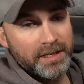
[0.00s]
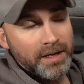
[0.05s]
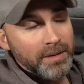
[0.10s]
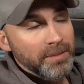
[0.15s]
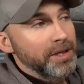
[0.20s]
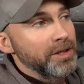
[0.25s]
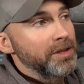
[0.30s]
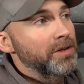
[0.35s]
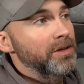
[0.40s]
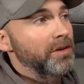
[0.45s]
I
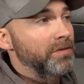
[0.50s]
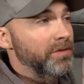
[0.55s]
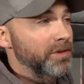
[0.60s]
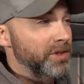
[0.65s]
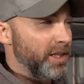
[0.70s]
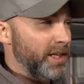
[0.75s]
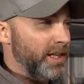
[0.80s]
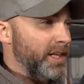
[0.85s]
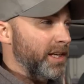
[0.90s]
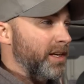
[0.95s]
mean, you can
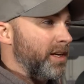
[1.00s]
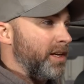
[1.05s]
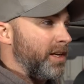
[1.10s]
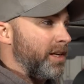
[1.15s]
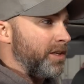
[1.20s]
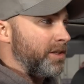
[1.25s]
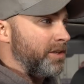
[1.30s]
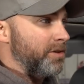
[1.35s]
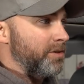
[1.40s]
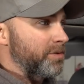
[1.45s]
obviously
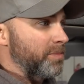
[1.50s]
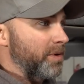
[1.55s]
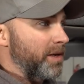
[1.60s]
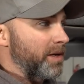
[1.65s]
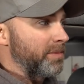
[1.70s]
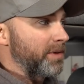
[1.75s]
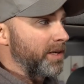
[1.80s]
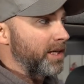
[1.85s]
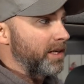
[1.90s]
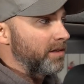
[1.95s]
use
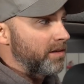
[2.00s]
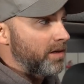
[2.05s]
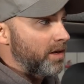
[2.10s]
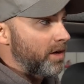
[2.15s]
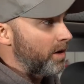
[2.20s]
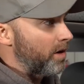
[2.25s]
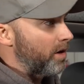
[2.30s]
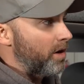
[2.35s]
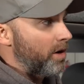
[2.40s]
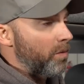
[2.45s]
maybe
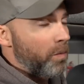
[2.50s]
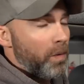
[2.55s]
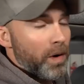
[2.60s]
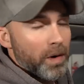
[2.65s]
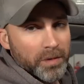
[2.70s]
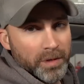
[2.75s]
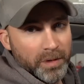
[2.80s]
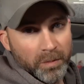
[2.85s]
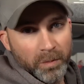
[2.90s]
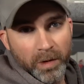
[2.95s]

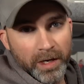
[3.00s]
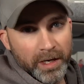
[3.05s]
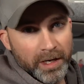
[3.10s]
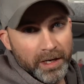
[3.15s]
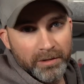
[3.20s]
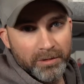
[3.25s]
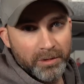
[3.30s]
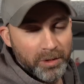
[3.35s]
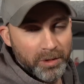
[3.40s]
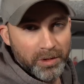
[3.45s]
welding
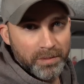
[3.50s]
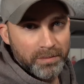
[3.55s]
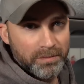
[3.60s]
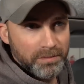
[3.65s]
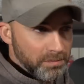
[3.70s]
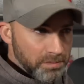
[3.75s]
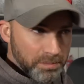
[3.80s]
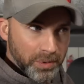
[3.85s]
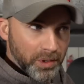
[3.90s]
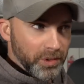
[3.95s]
wire or
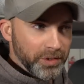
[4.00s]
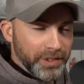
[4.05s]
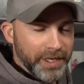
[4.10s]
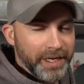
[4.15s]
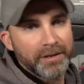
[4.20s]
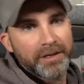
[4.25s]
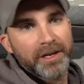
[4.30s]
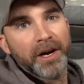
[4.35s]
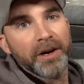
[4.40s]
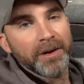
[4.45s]
pulled
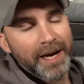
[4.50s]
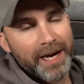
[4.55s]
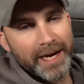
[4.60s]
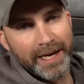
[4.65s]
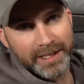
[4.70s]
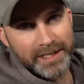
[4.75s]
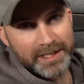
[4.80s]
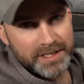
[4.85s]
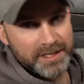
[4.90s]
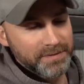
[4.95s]
out coat
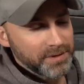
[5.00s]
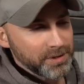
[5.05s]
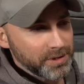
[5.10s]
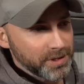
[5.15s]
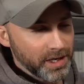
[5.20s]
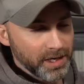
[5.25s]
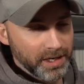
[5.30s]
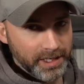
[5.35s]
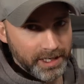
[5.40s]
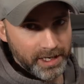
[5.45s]
hangers if you
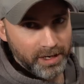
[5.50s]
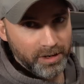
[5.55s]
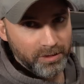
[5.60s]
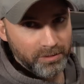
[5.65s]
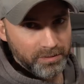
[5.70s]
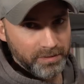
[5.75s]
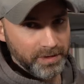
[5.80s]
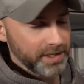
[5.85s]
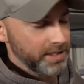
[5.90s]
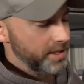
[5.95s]
can't get hold
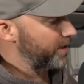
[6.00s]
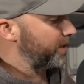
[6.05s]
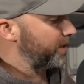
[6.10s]
of any of